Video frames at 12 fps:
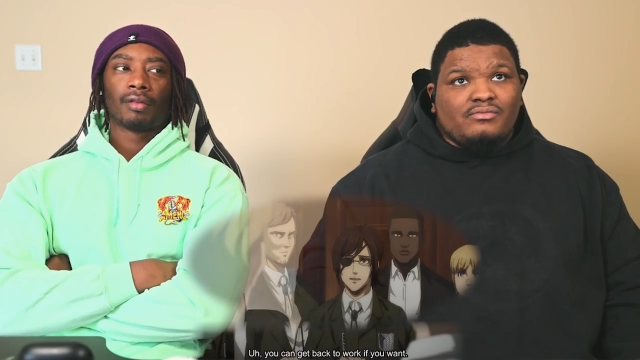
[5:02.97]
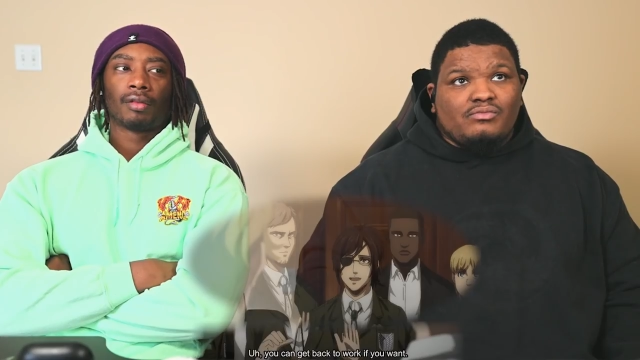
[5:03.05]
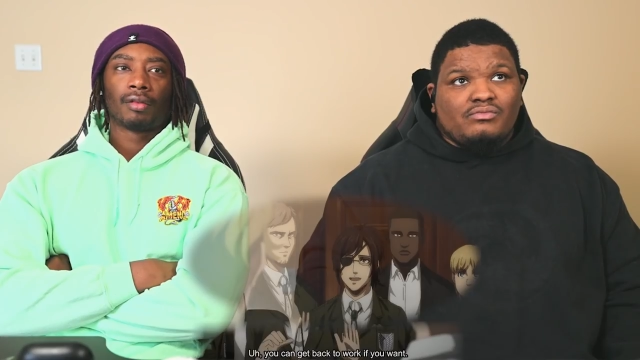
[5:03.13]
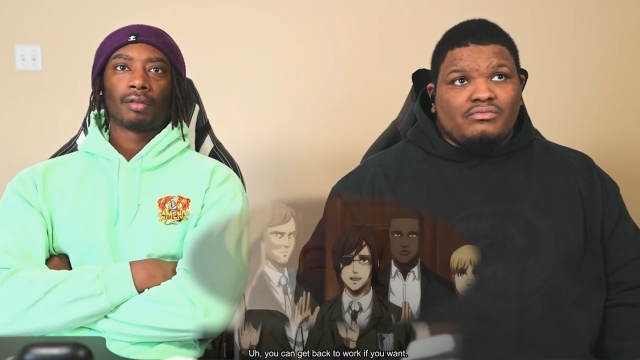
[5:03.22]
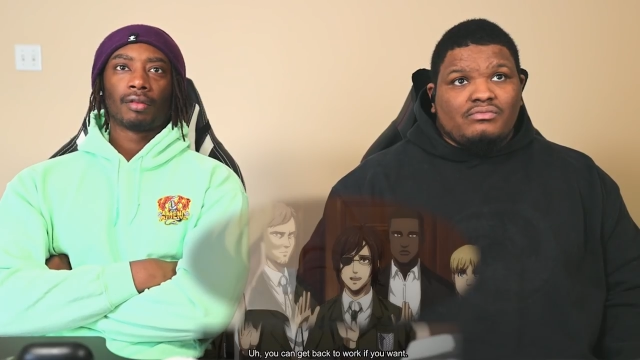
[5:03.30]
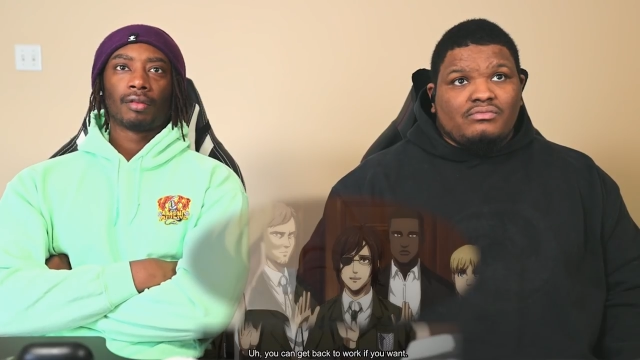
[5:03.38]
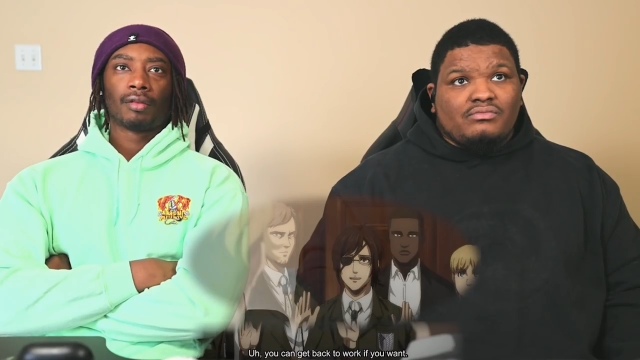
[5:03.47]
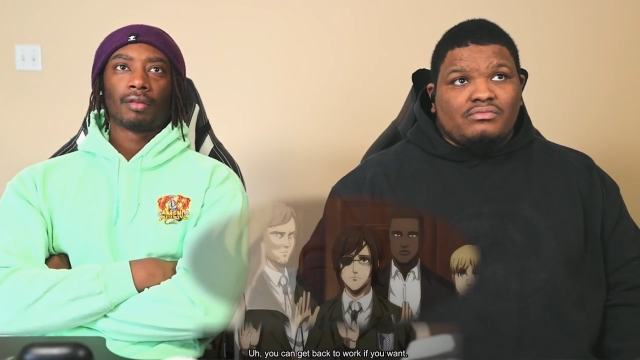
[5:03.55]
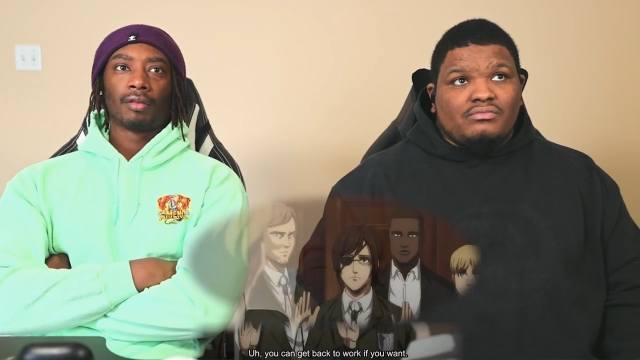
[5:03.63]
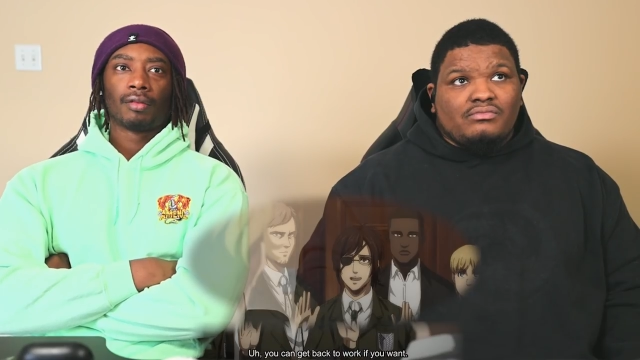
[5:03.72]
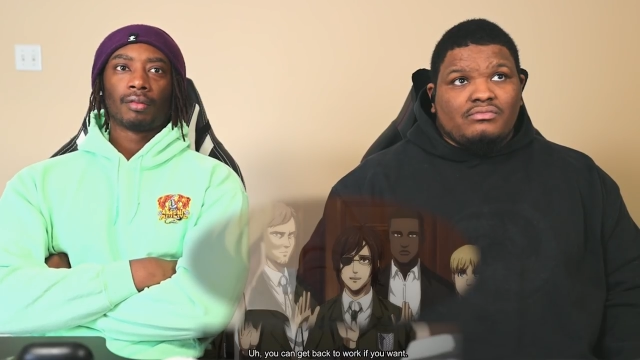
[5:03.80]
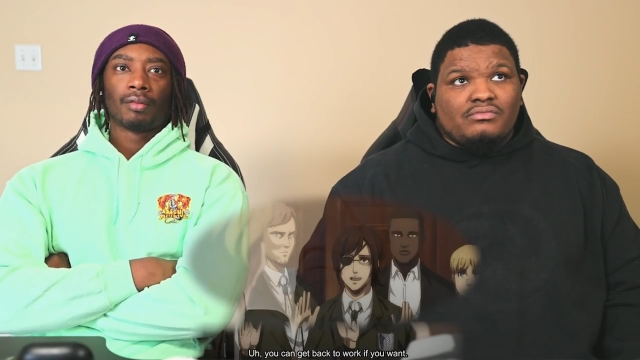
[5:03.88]

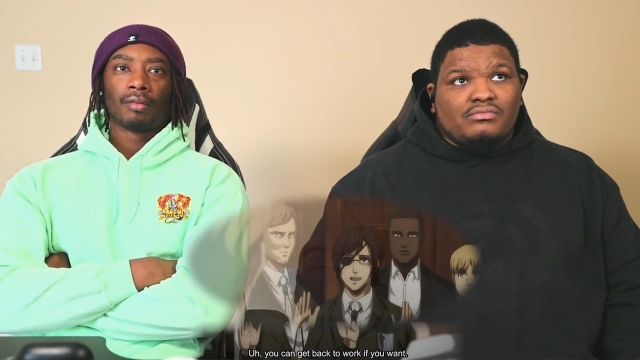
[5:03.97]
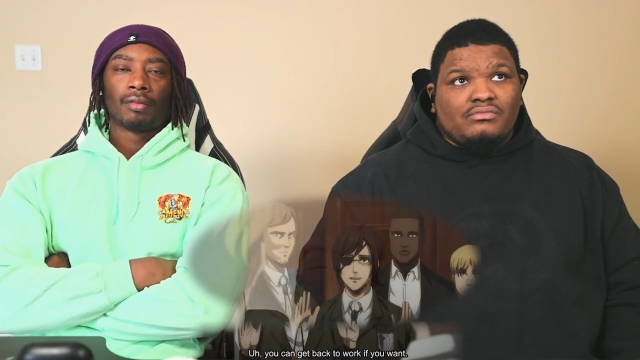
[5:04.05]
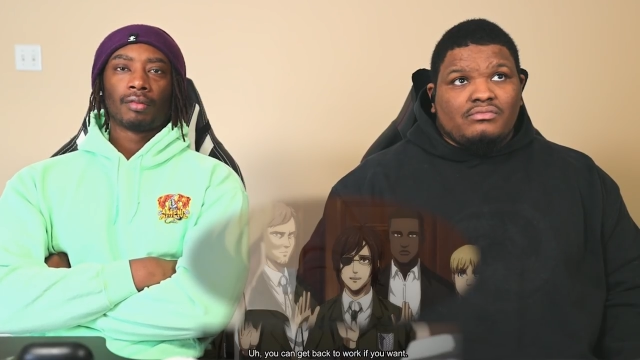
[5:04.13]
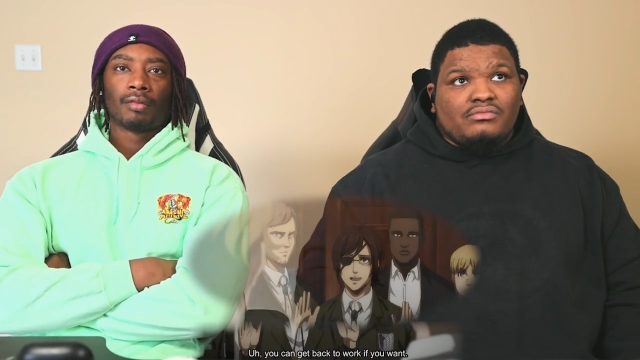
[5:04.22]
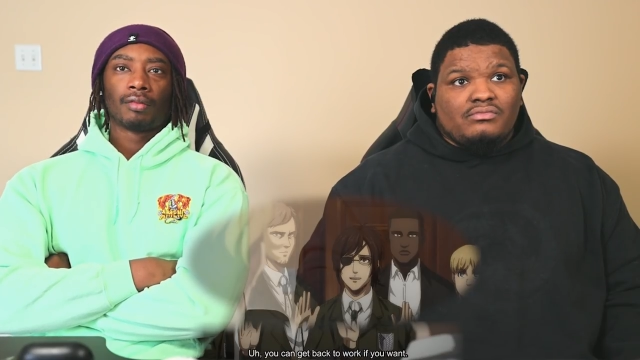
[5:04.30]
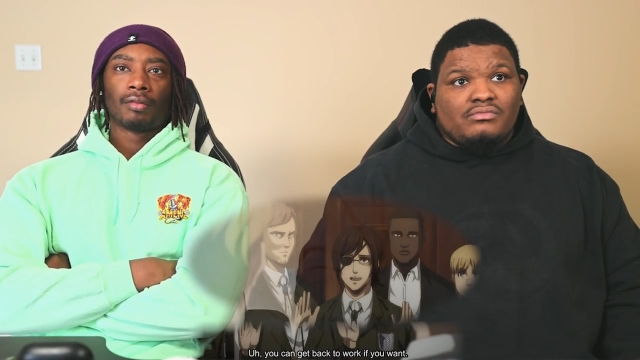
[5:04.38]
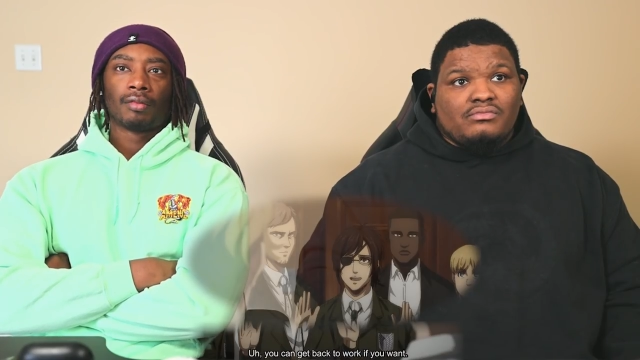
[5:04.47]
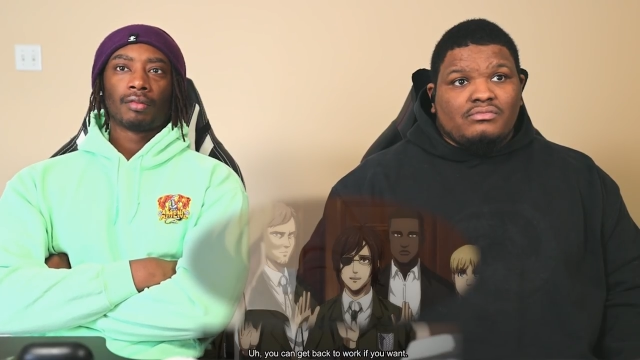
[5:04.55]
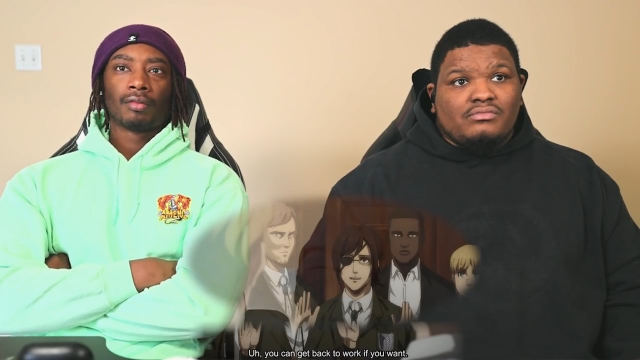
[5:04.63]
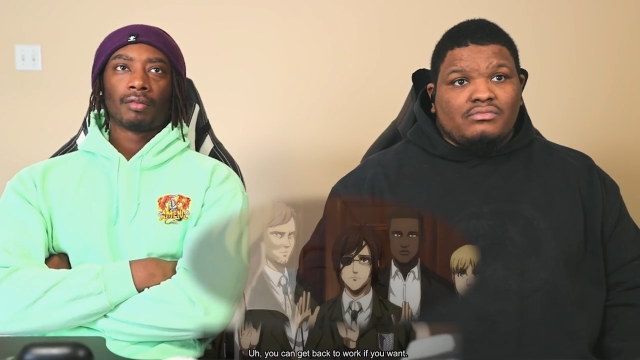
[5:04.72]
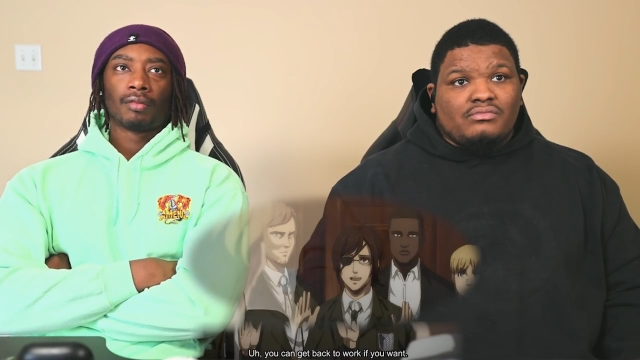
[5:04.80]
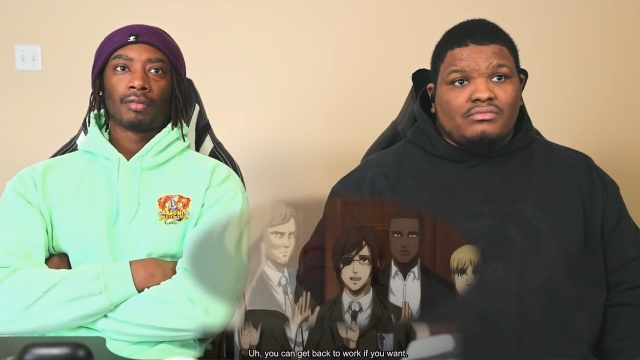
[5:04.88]

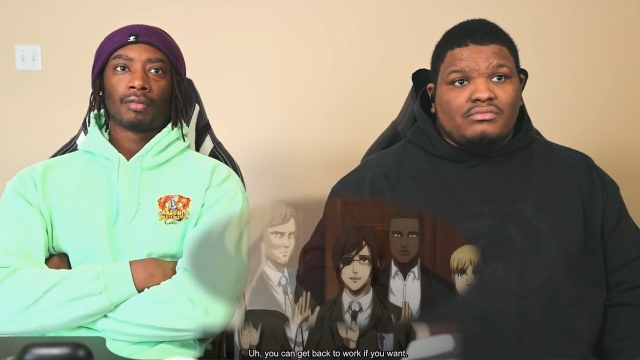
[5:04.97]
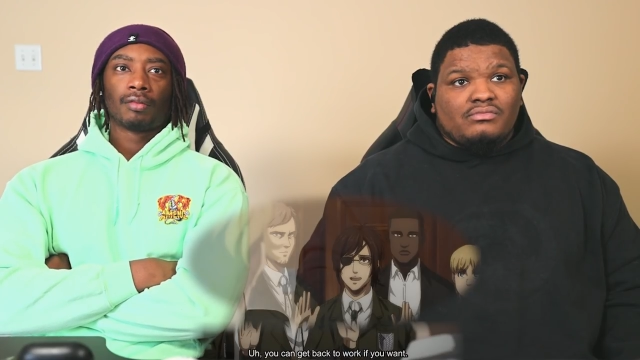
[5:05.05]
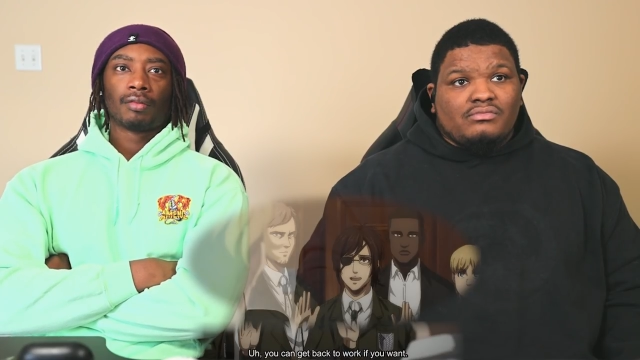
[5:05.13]
(silence)